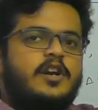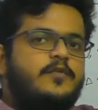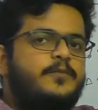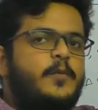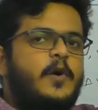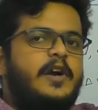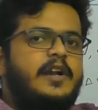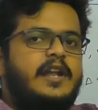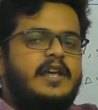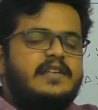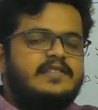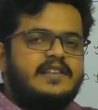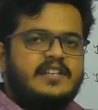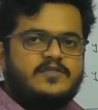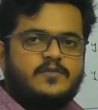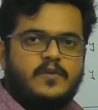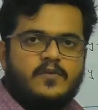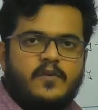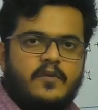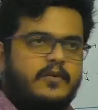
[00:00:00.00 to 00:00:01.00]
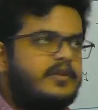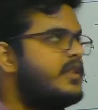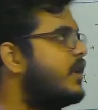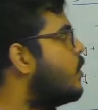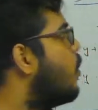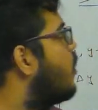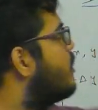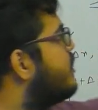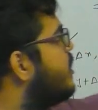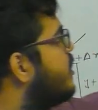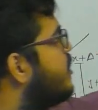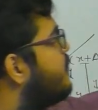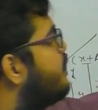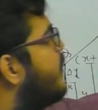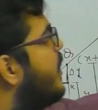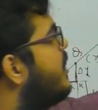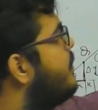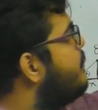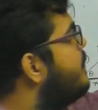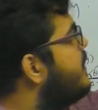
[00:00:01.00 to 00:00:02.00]
of point A is x1 y1, the coordinate of
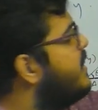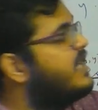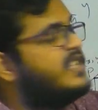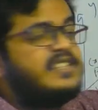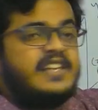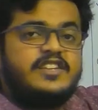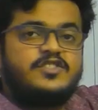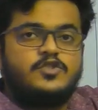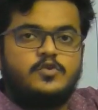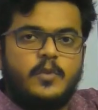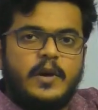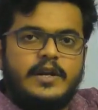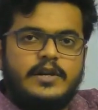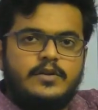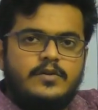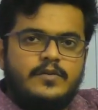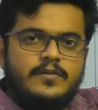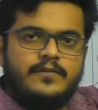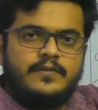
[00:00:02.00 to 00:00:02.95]
point B is x2 y2,